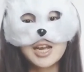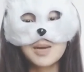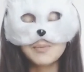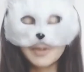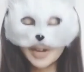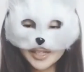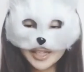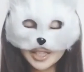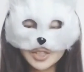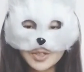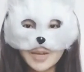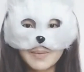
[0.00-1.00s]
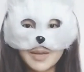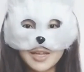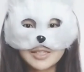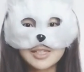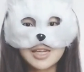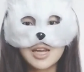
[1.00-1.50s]
pricing
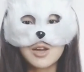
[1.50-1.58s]
treatment